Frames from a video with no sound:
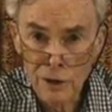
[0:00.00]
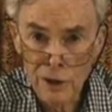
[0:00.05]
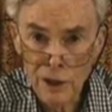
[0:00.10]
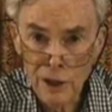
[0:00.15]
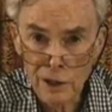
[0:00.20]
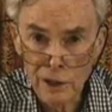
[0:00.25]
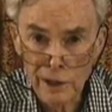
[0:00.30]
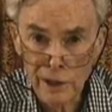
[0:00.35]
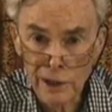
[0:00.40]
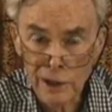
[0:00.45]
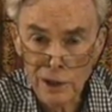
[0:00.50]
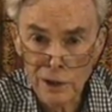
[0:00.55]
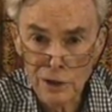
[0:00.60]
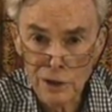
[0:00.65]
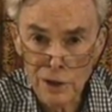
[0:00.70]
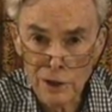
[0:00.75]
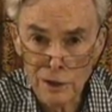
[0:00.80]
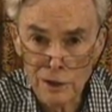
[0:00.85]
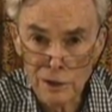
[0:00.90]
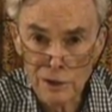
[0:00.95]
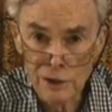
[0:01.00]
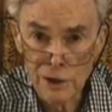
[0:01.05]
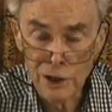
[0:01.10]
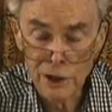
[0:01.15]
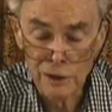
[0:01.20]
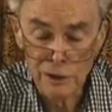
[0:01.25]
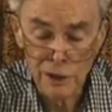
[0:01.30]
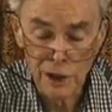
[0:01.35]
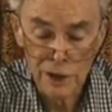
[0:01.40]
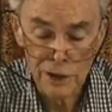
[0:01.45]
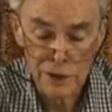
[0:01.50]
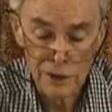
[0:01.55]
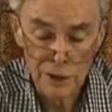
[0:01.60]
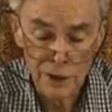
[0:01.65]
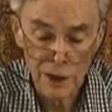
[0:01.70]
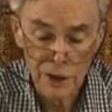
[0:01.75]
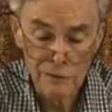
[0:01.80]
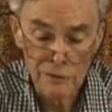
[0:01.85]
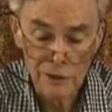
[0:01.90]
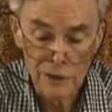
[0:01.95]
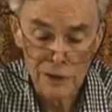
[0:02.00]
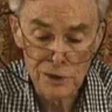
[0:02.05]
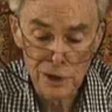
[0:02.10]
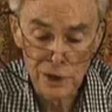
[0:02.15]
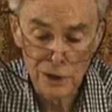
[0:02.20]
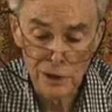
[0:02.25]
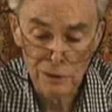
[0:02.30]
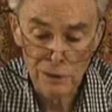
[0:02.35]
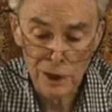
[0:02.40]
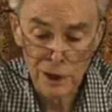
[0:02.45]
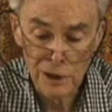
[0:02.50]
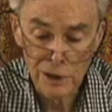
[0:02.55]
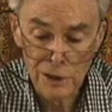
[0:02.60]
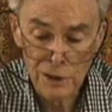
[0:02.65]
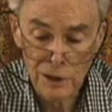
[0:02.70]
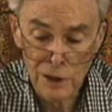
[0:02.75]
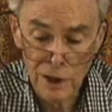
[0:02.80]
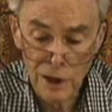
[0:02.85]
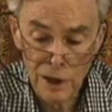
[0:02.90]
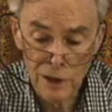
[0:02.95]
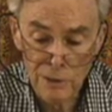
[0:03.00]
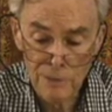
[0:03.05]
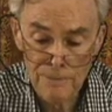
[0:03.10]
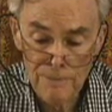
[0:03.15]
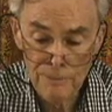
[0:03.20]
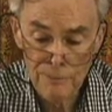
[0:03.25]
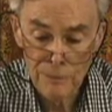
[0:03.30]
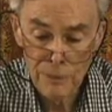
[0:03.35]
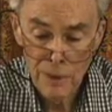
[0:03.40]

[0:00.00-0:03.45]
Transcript: killing each other generation after generation and